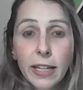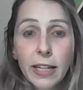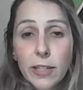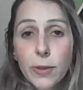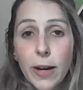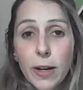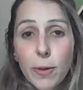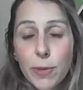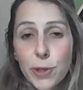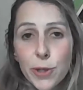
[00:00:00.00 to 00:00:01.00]
these great
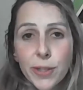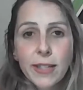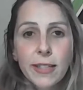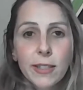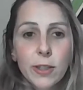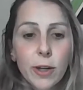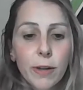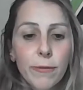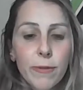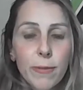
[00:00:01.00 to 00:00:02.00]
opportunities.
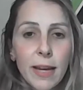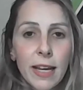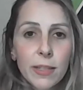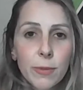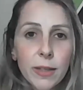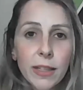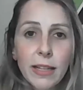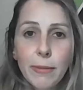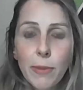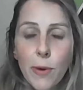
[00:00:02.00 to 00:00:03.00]
So for me, it's
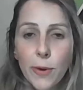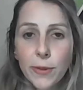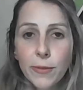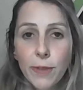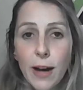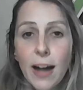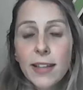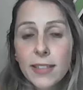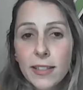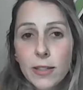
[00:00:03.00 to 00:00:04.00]
really important for
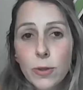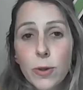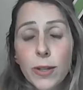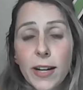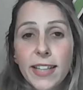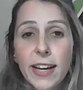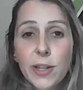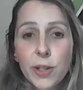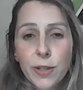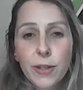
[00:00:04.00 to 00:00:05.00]
us as an
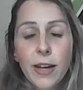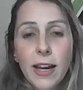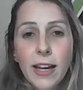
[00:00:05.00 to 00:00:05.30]
organisation